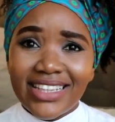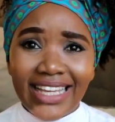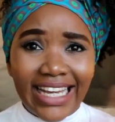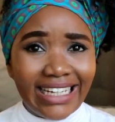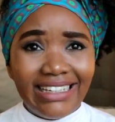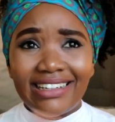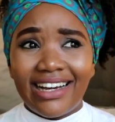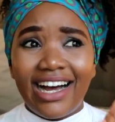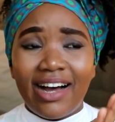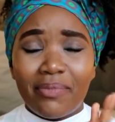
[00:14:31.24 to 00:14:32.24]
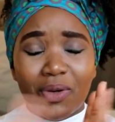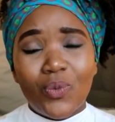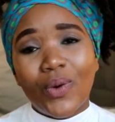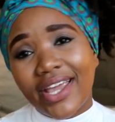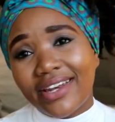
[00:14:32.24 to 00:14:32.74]
they cleaned her up
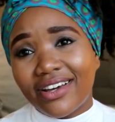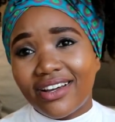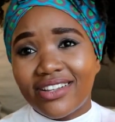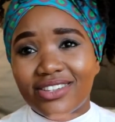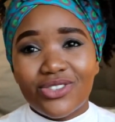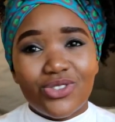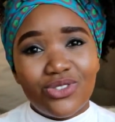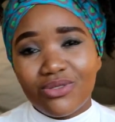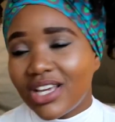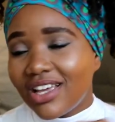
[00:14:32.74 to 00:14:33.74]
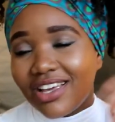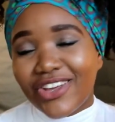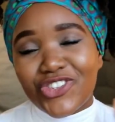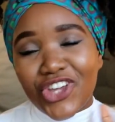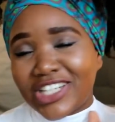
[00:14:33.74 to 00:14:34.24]
and weighed her and
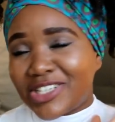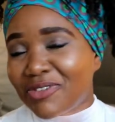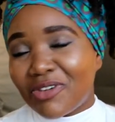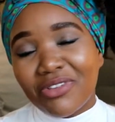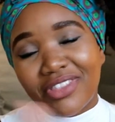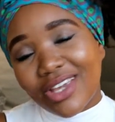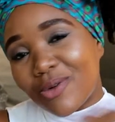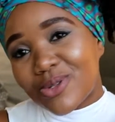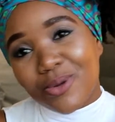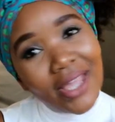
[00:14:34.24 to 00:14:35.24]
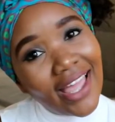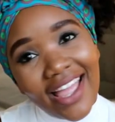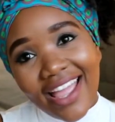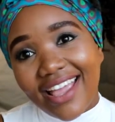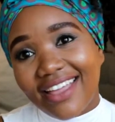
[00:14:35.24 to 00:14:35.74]
checked if everything was
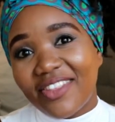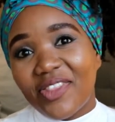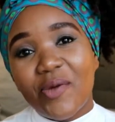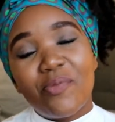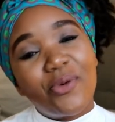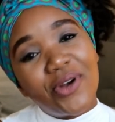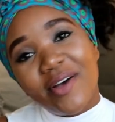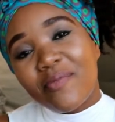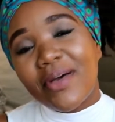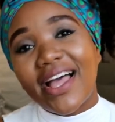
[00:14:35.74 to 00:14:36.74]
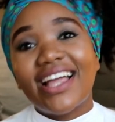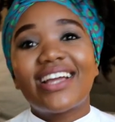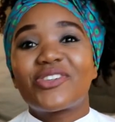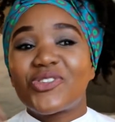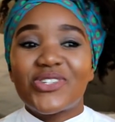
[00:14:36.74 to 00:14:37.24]
okay, and then they brought her
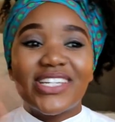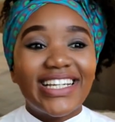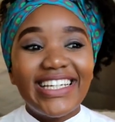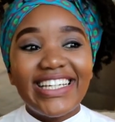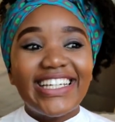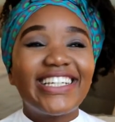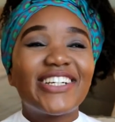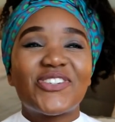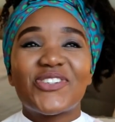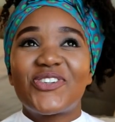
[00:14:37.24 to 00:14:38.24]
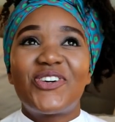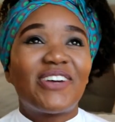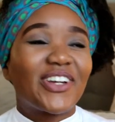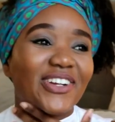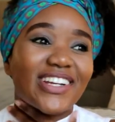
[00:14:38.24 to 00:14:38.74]
back. She was clean, and she was, oh
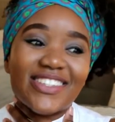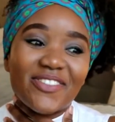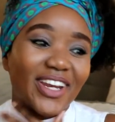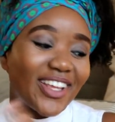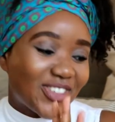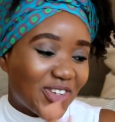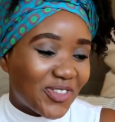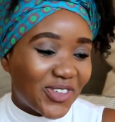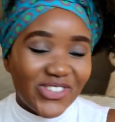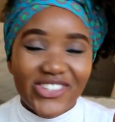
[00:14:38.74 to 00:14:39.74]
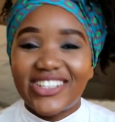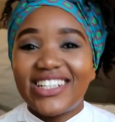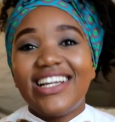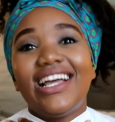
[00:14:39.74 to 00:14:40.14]
my goodness, I'm getting so emotional.